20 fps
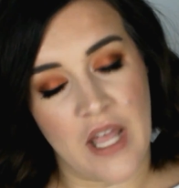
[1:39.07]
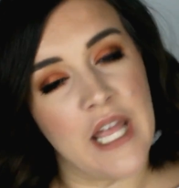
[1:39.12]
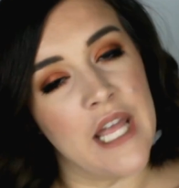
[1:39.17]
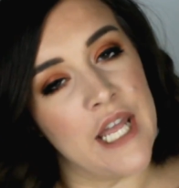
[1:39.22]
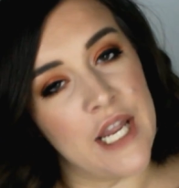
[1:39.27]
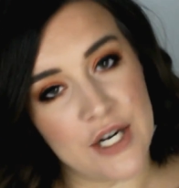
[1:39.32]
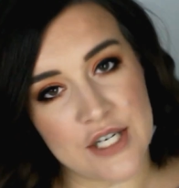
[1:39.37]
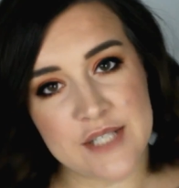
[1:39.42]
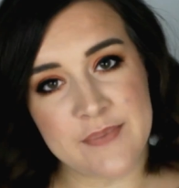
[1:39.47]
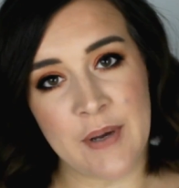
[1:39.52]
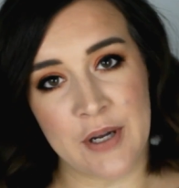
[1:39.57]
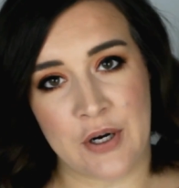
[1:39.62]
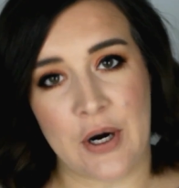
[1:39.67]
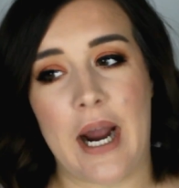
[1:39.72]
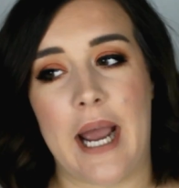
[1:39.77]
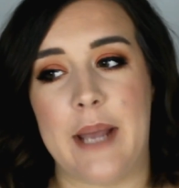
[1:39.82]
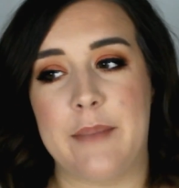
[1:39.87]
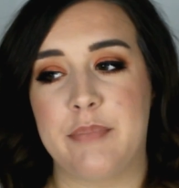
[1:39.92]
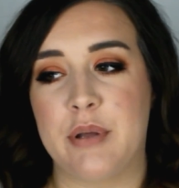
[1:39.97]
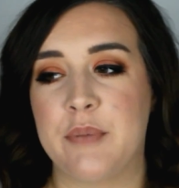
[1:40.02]
Here's my
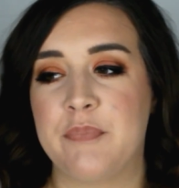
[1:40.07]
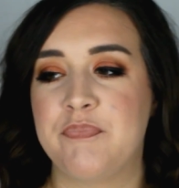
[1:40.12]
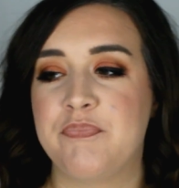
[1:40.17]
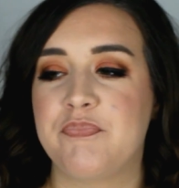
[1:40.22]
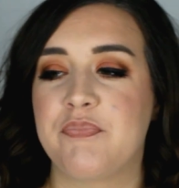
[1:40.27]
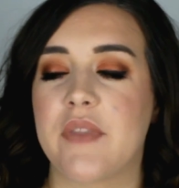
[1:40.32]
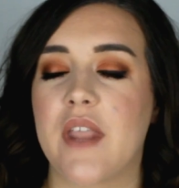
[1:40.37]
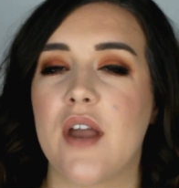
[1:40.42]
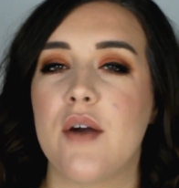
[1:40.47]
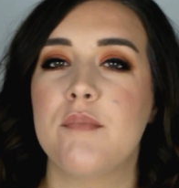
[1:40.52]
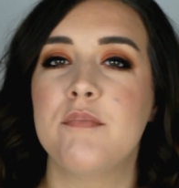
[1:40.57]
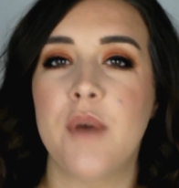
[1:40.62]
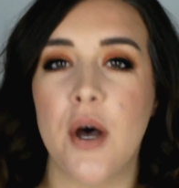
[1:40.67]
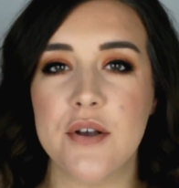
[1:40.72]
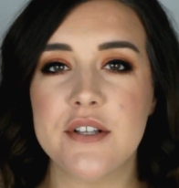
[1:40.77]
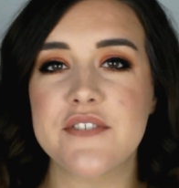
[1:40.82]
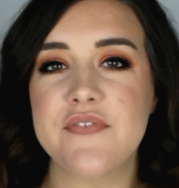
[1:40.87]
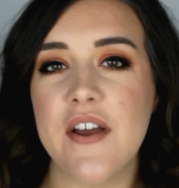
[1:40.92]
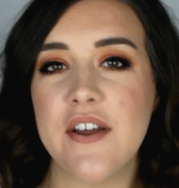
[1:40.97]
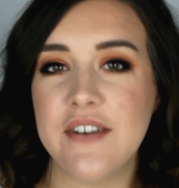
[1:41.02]
gripe.
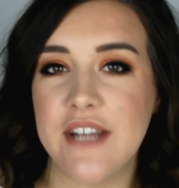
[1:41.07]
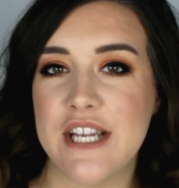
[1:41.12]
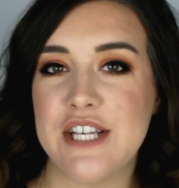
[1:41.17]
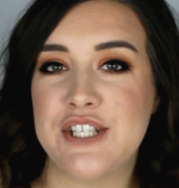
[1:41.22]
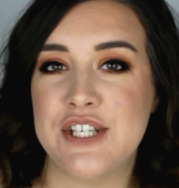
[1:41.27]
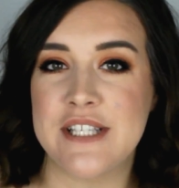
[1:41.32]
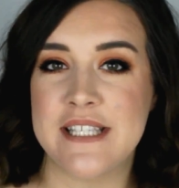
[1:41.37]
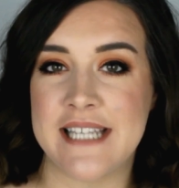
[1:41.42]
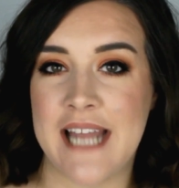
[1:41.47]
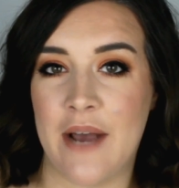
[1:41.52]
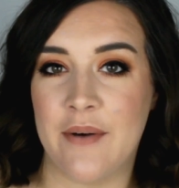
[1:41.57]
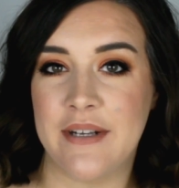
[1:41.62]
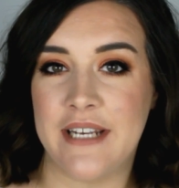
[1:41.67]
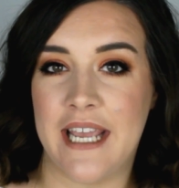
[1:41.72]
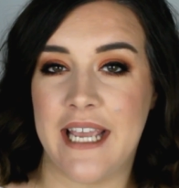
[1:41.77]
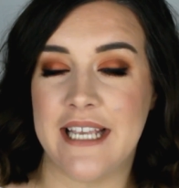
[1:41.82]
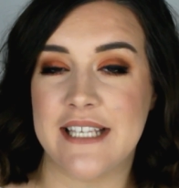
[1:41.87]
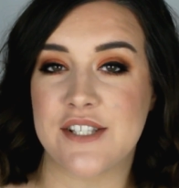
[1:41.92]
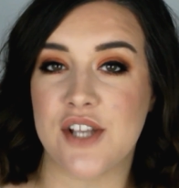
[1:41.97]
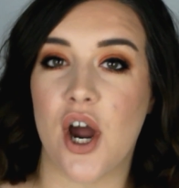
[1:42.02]
Most foundations
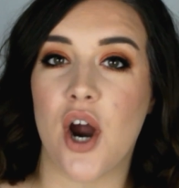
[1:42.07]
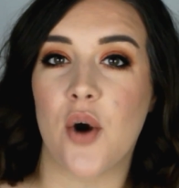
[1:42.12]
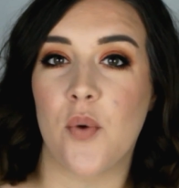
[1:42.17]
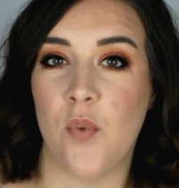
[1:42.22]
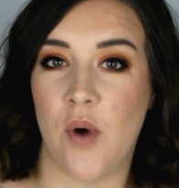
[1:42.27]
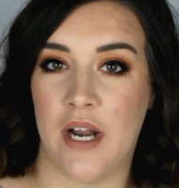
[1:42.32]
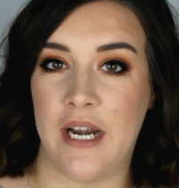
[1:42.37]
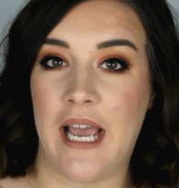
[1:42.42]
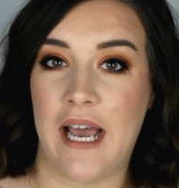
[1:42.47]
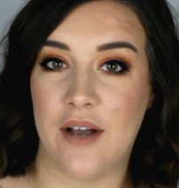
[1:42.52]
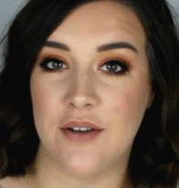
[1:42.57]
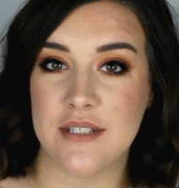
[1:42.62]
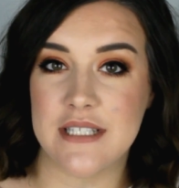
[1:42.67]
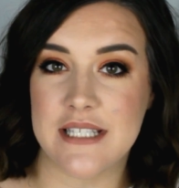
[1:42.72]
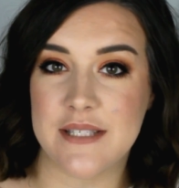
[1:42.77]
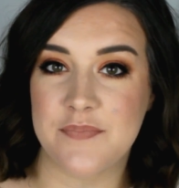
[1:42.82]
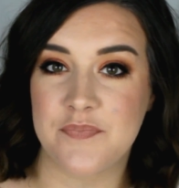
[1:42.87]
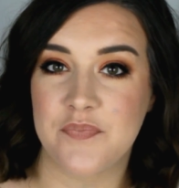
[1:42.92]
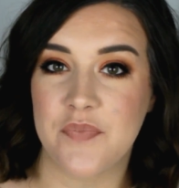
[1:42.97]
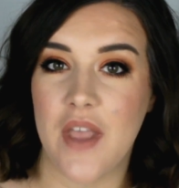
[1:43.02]
nowadays are 1 ounce.